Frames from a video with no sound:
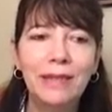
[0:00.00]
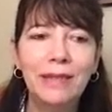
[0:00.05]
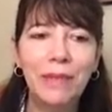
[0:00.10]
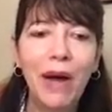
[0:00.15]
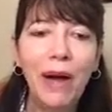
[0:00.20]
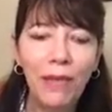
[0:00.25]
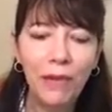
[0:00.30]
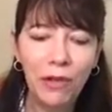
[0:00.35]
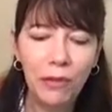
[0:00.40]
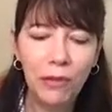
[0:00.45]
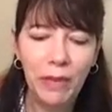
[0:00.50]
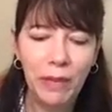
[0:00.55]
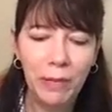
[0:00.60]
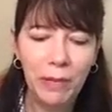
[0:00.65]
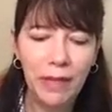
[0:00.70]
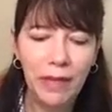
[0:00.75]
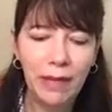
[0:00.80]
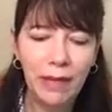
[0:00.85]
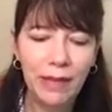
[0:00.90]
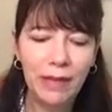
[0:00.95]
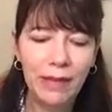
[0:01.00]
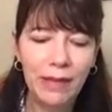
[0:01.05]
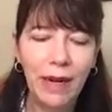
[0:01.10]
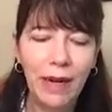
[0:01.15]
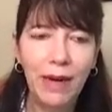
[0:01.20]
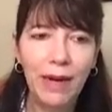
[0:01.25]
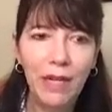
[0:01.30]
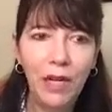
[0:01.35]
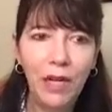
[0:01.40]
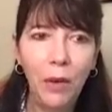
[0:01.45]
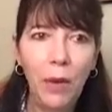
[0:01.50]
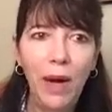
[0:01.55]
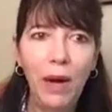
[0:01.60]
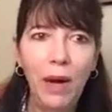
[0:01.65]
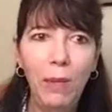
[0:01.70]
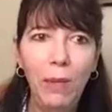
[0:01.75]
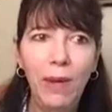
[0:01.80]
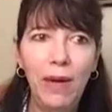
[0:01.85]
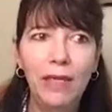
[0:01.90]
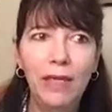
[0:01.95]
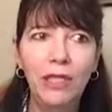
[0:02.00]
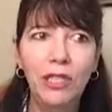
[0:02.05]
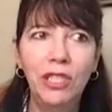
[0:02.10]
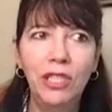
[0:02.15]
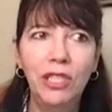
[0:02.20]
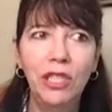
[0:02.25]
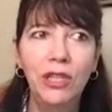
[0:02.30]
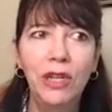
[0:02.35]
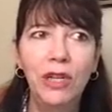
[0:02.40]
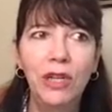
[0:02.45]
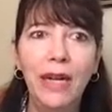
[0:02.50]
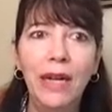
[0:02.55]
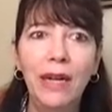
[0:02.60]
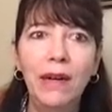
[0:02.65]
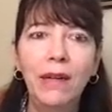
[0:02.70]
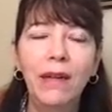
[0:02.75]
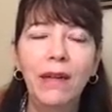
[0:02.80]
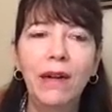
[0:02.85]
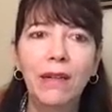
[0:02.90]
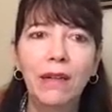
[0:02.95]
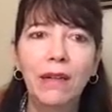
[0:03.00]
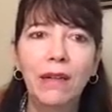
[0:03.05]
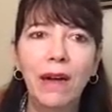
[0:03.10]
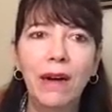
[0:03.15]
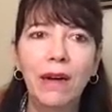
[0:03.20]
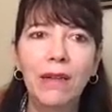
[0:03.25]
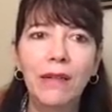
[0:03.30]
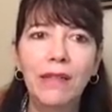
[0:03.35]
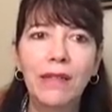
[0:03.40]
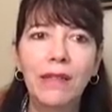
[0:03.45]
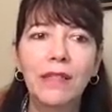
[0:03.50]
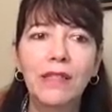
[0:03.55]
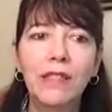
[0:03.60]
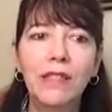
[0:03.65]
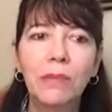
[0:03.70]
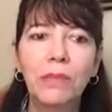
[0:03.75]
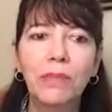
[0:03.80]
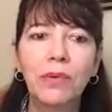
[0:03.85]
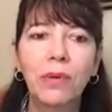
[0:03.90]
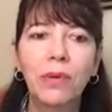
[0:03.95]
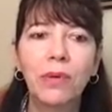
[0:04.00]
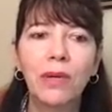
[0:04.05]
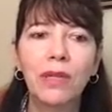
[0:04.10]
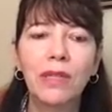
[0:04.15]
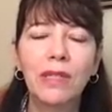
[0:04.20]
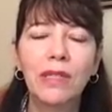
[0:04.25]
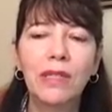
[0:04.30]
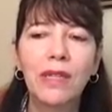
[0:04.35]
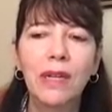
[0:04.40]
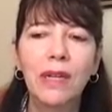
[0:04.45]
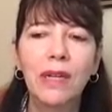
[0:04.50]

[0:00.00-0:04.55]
bothered me because I know how much analog clocks can support